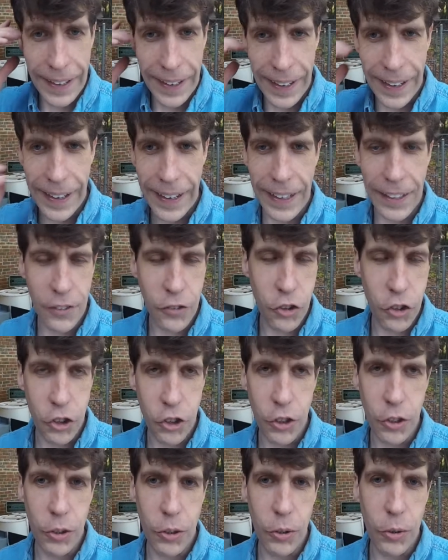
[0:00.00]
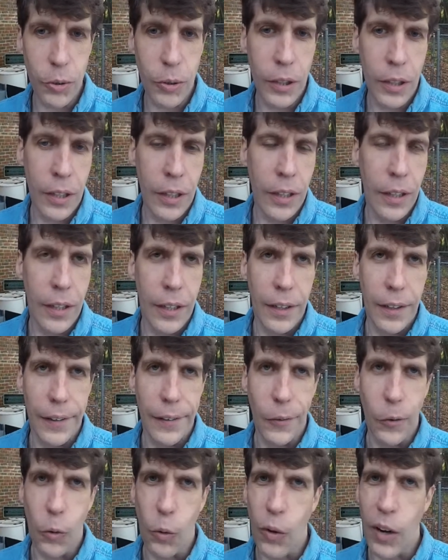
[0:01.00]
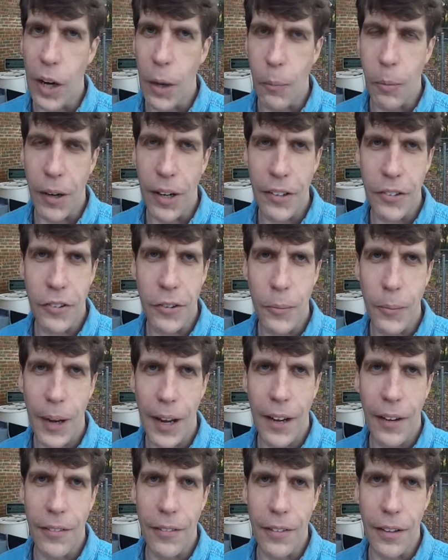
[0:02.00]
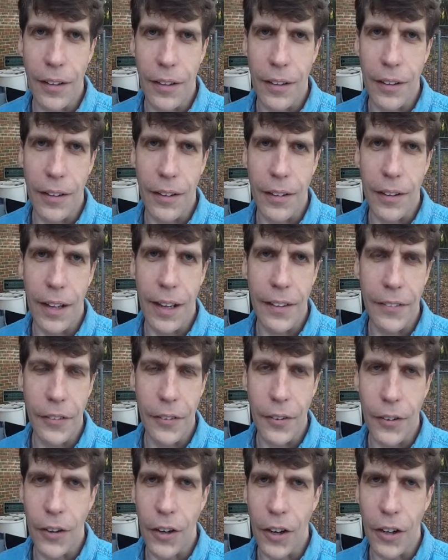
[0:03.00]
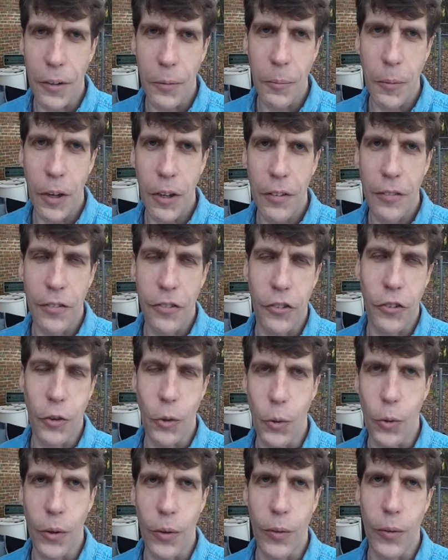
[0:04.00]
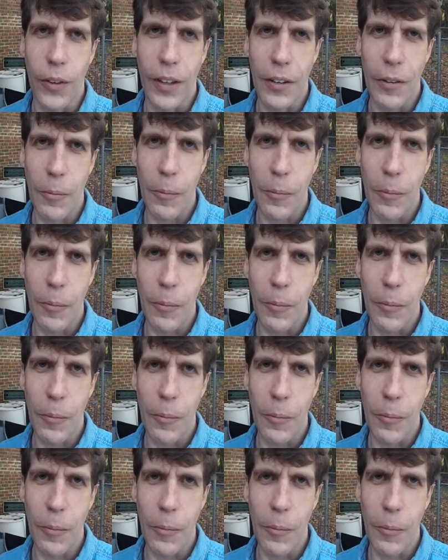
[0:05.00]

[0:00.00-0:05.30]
And two, when I priced them out at the automotive store, they were